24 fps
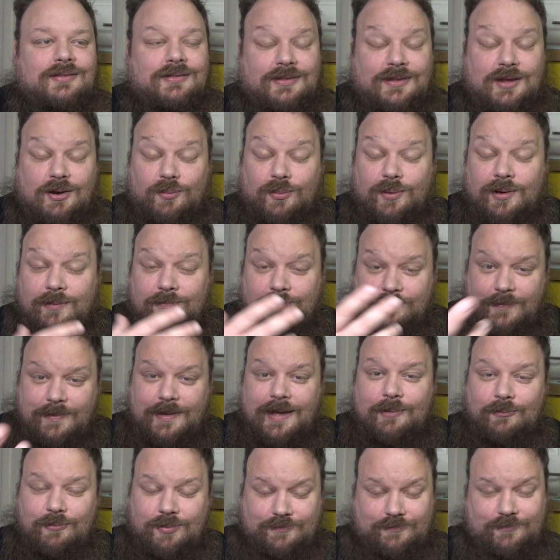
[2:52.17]
that
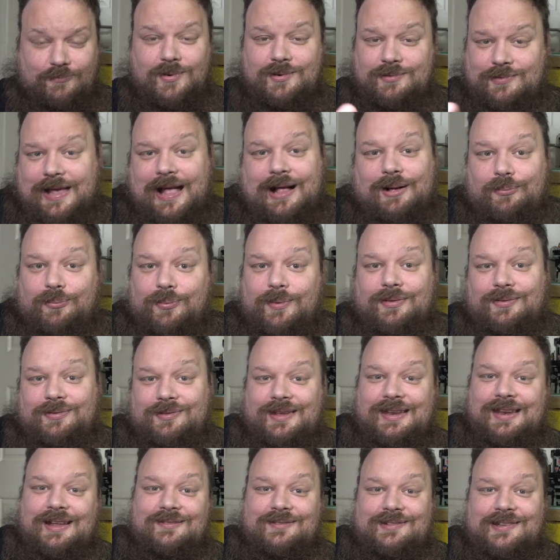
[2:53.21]
would help with,
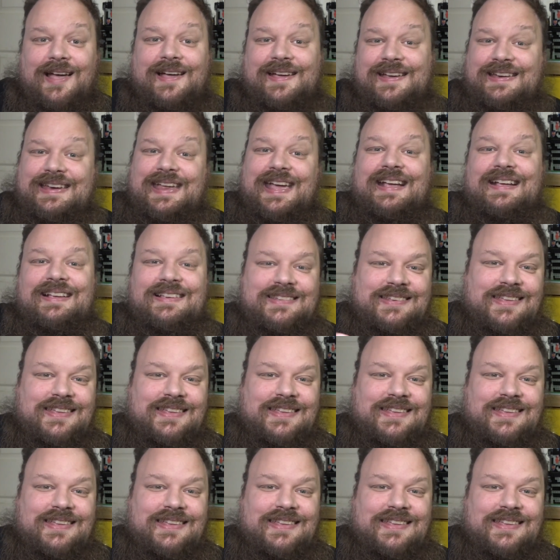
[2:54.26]
you know, dining.